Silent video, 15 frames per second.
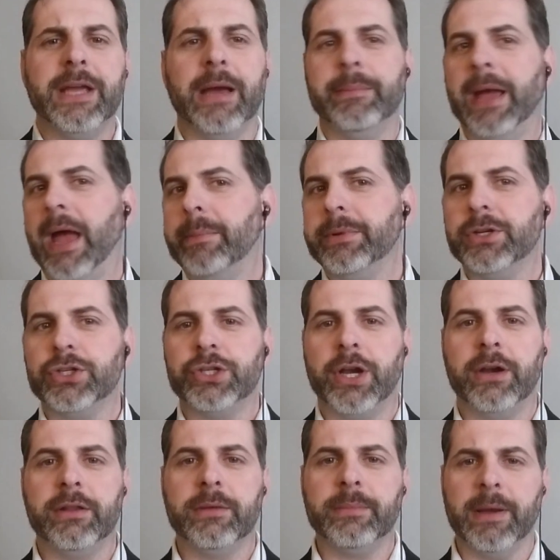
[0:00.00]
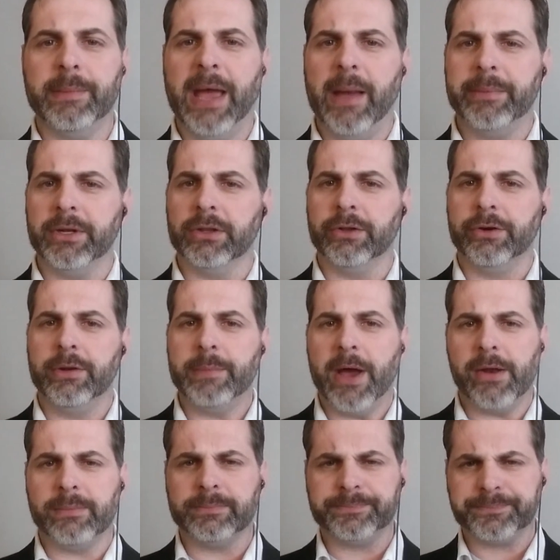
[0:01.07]
I'm happy to share them. I'm happy to learn
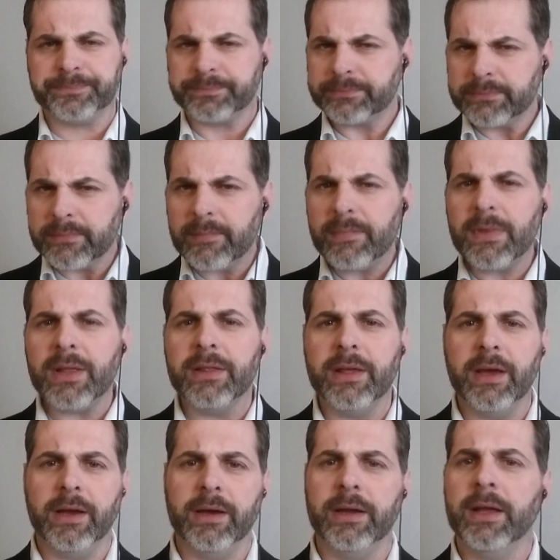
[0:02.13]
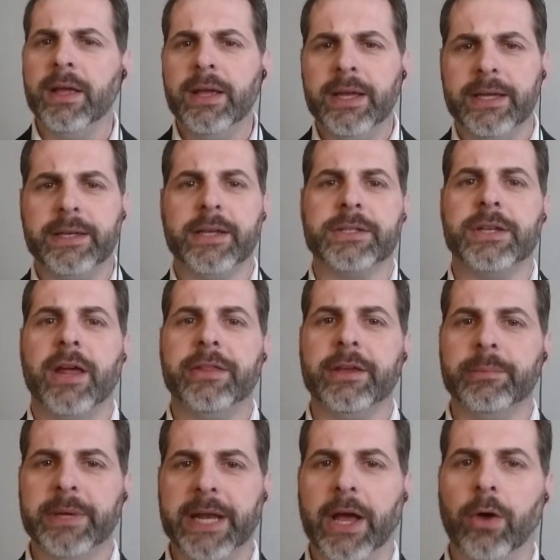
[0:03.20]
about them. It does
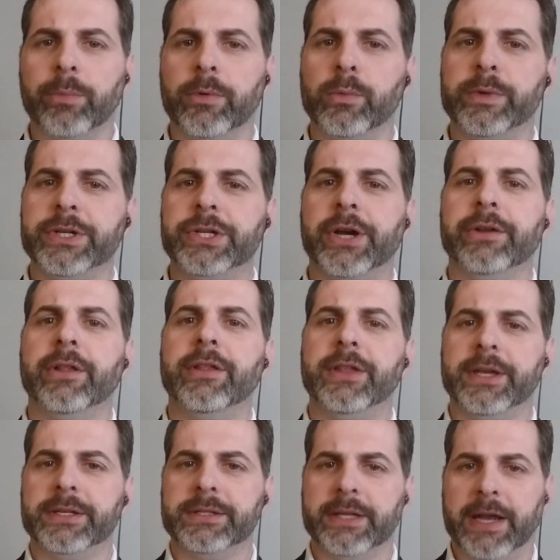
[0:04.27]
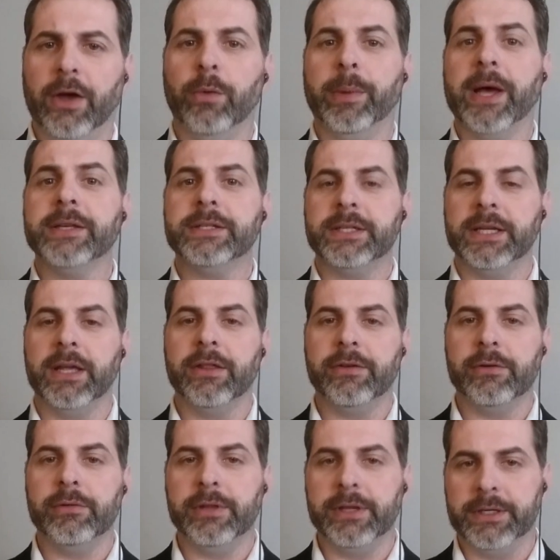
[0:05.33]
nothing but help when we share the things that help us to get
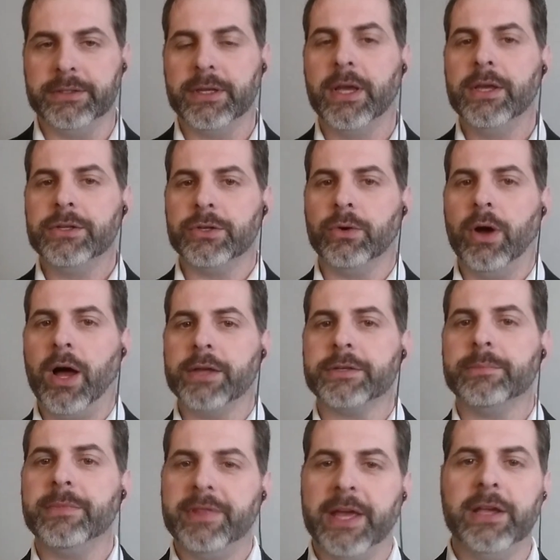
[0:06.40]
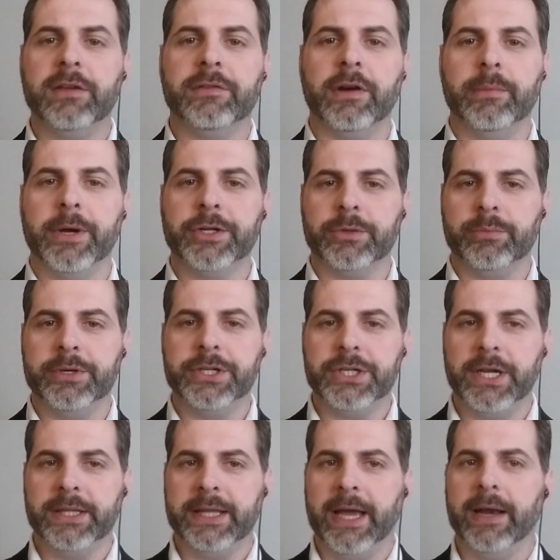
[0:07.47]
through things. So awesome. Thank you very much.
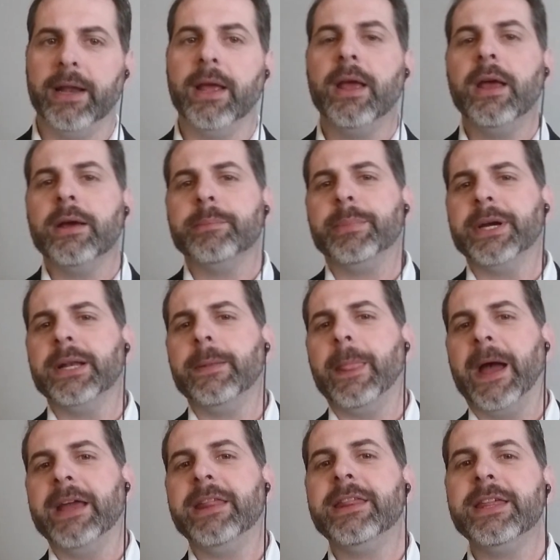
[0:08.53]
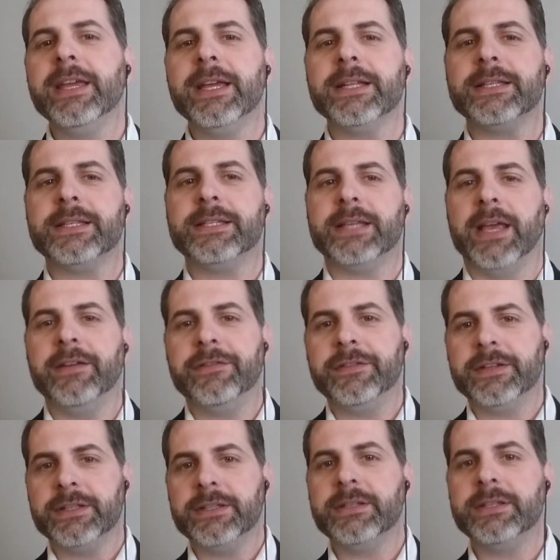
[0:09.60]
Appreciate that. But I think it's safe
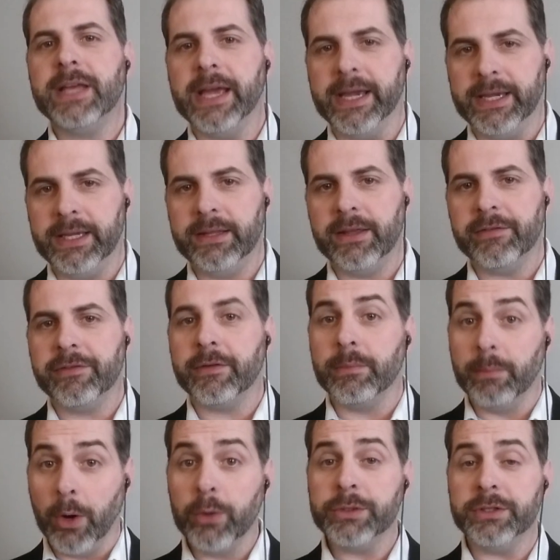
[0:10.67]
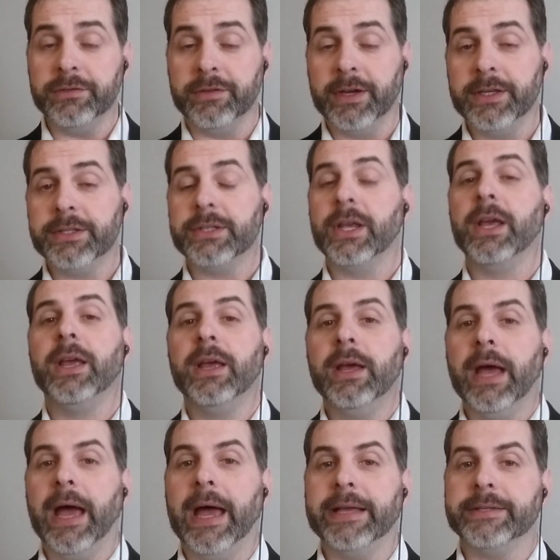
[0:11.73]
to say that for most of us,
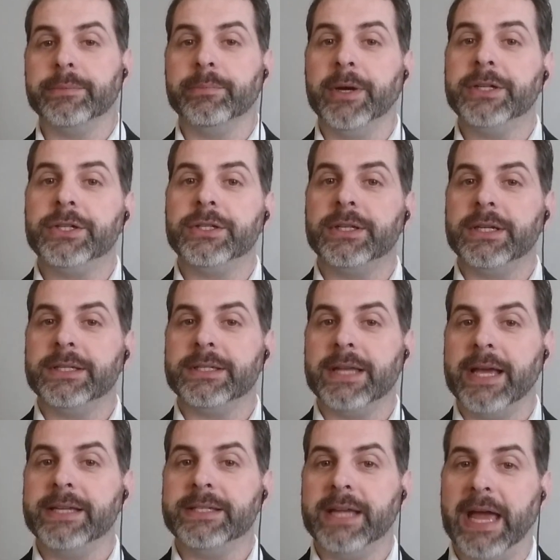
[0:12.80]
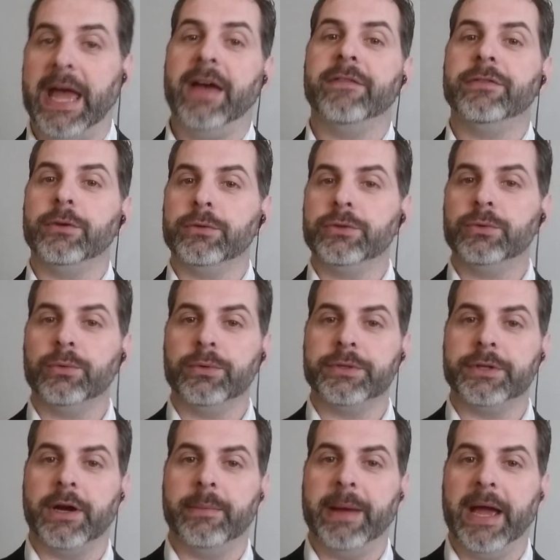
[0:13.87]
as much as it is nice to have those tools
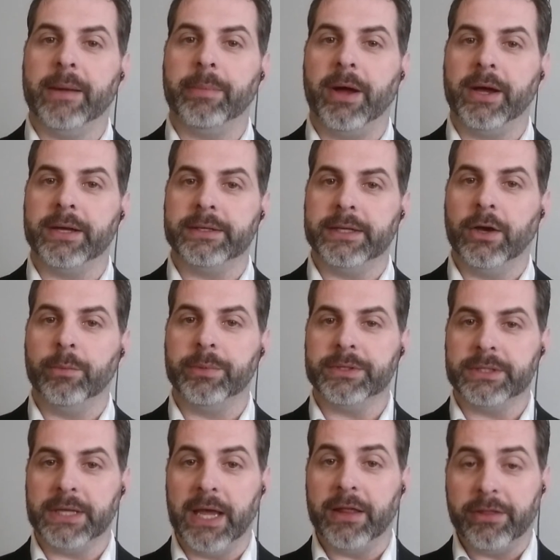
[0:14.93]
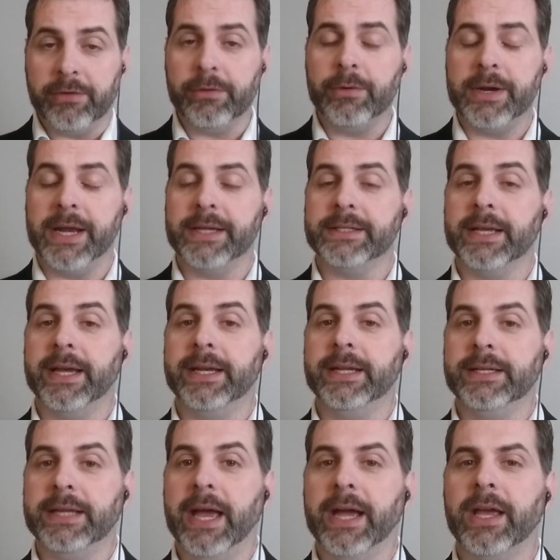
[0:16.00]
in our back pocket to help us get through an anxiety
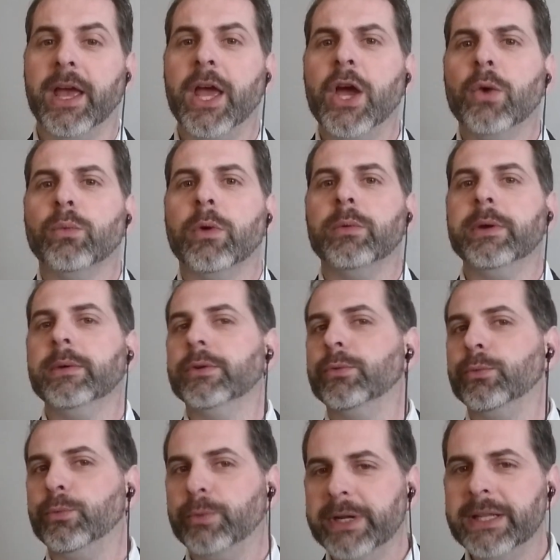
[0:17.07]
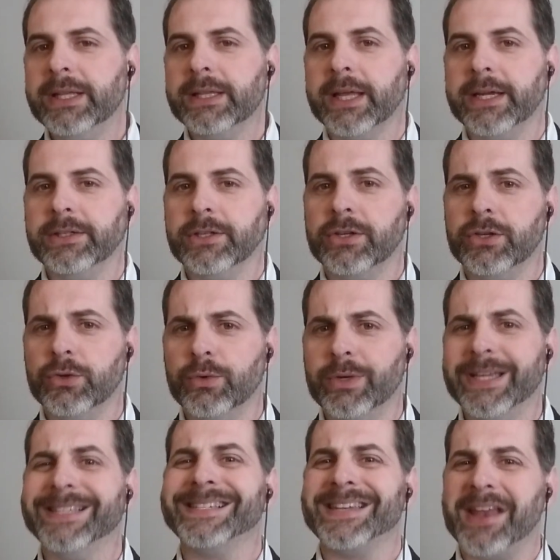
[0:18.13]
attack, what we would really like to do
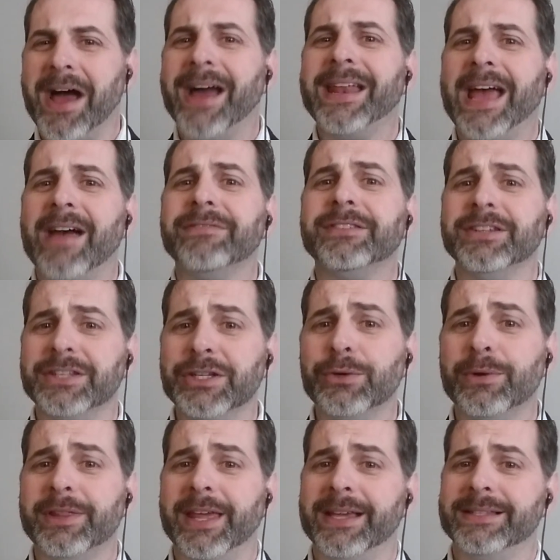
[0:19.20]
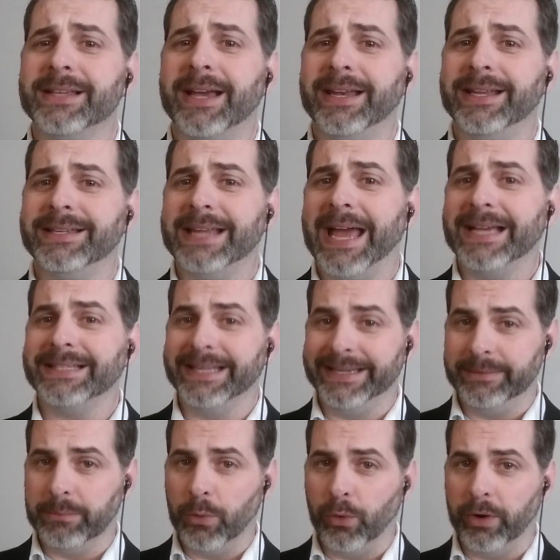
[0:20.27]
is not have to deal with anxiety attacks
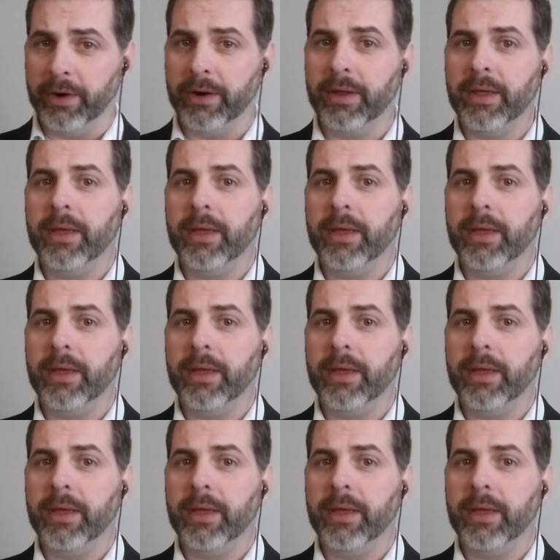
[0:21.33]
anymore.